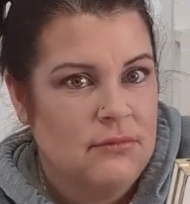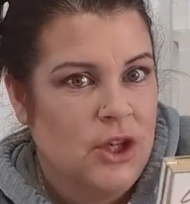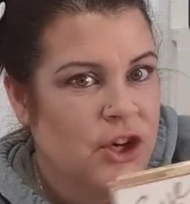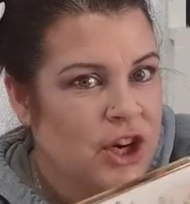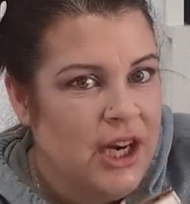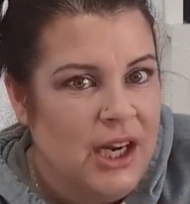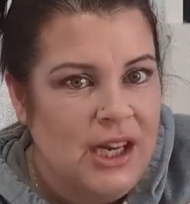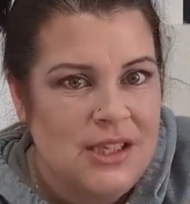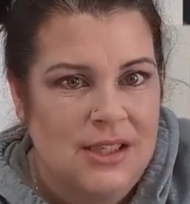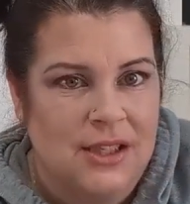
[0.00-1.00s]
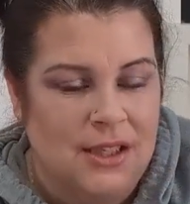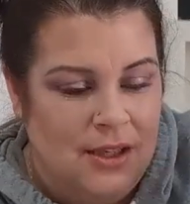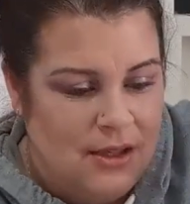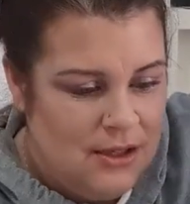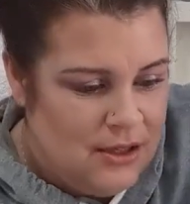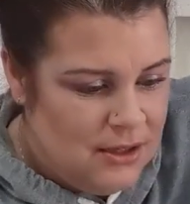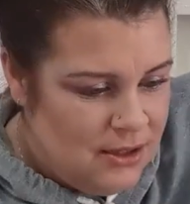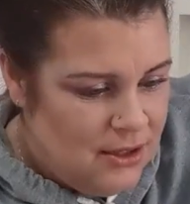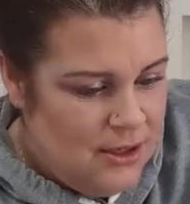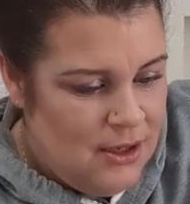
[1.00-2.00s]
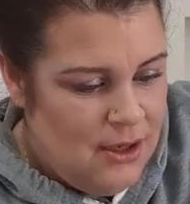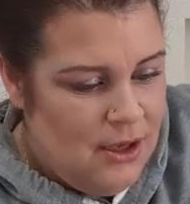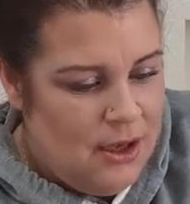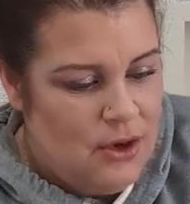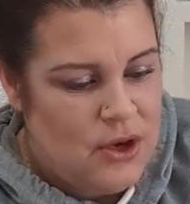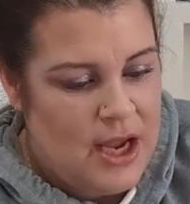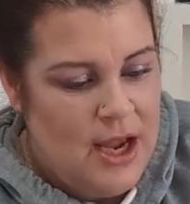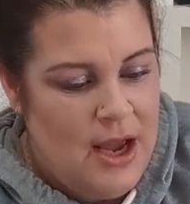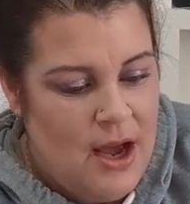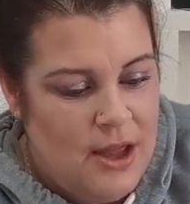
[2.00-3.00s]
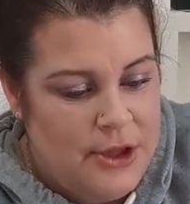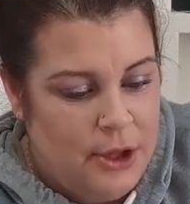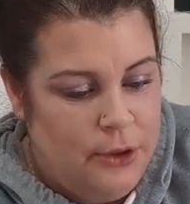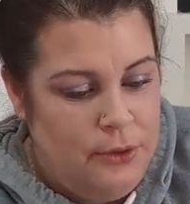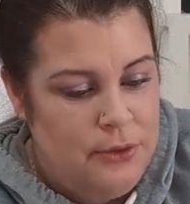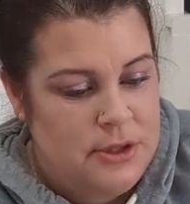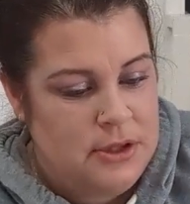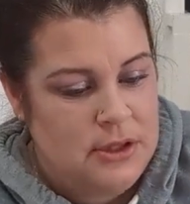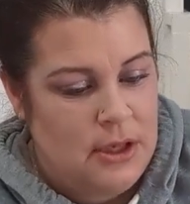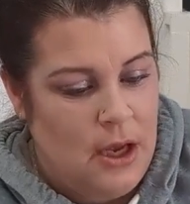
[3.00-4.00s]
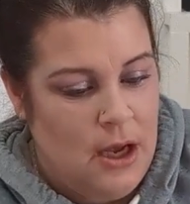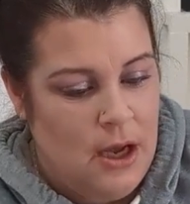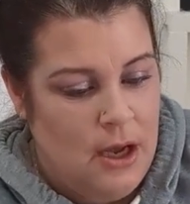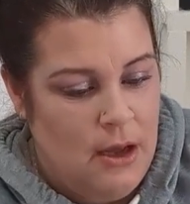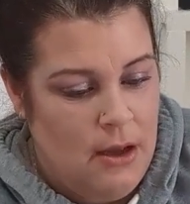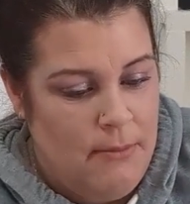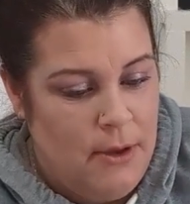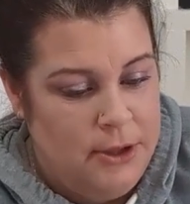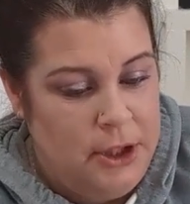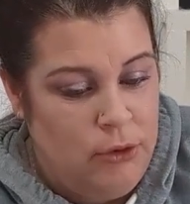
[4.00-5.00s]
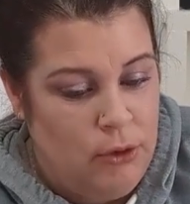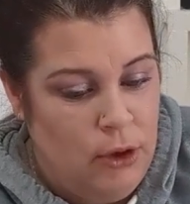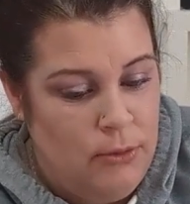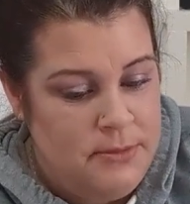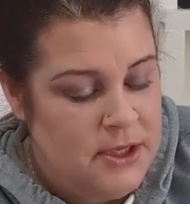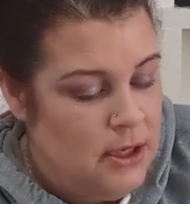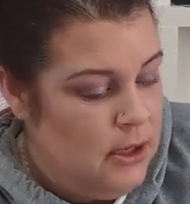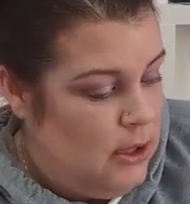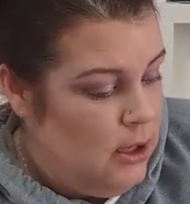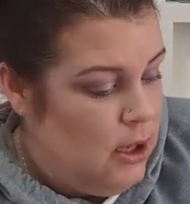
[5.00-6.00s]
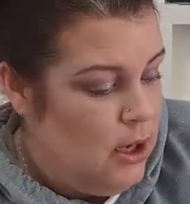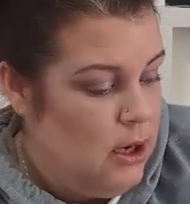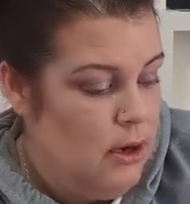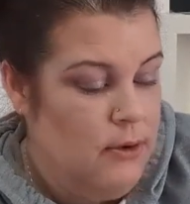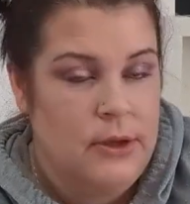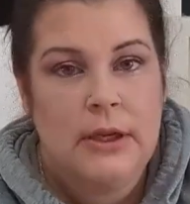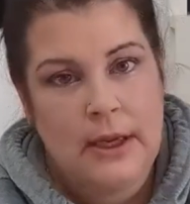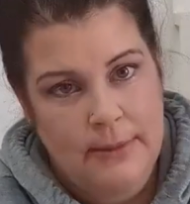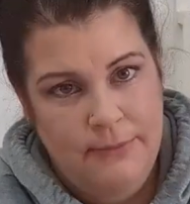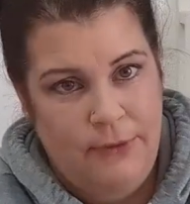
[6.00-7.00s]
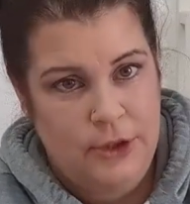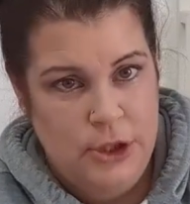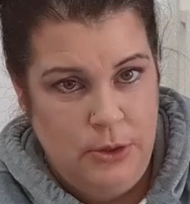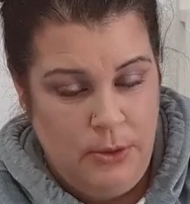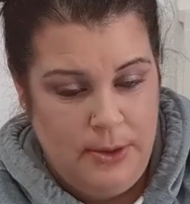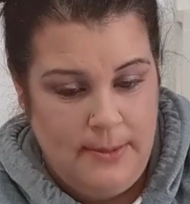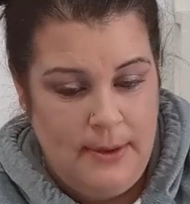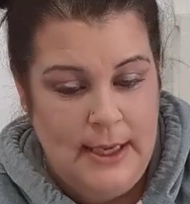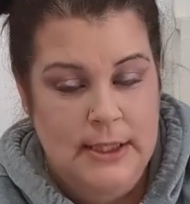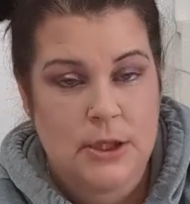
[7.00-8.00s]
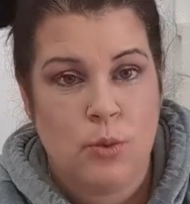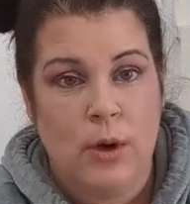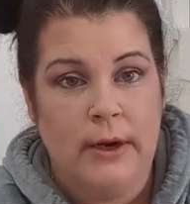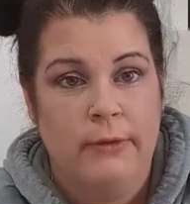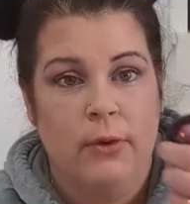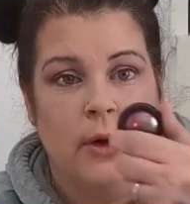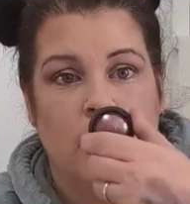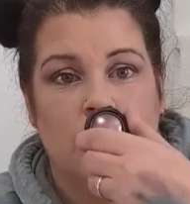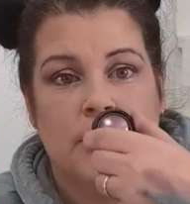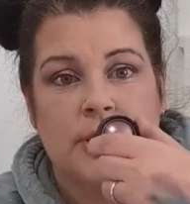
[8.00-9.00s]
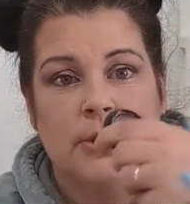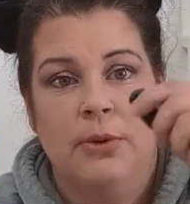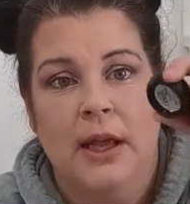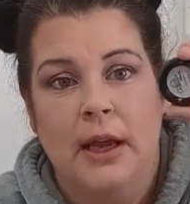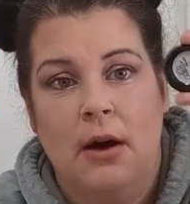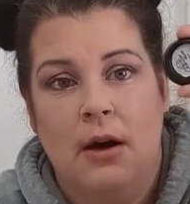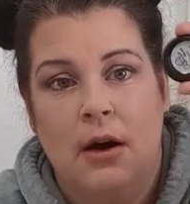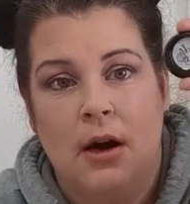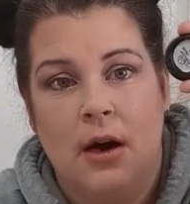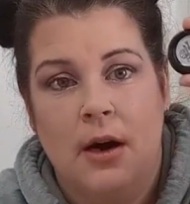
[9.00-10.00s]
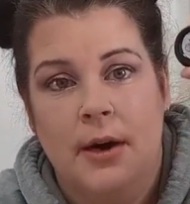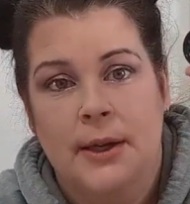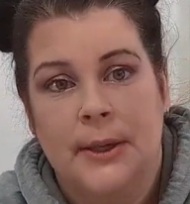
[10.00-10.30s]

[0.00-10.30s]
Crazy. Okay, the loose multi-chromes, yeah, for 2 of them is $24. So they are